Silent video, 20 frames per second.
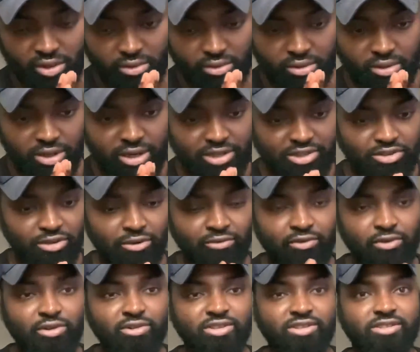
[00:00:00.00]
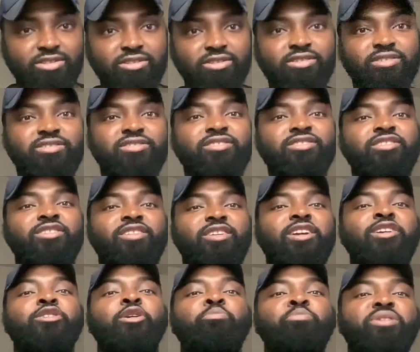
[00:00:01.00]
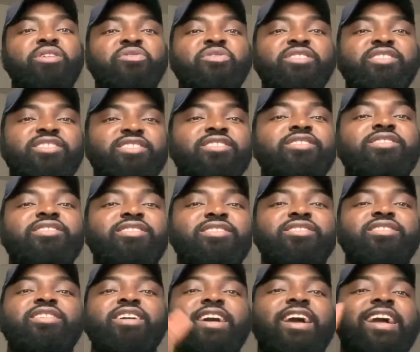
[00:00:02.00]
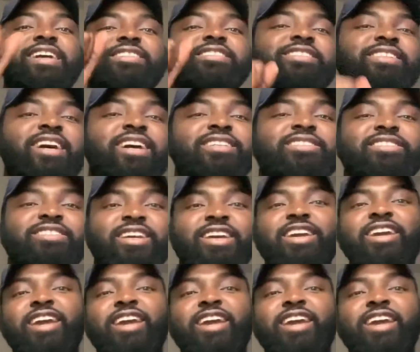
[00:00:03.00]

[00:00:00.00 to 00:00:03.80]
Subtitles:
Let's all vote. Get your PVCs, NSAS,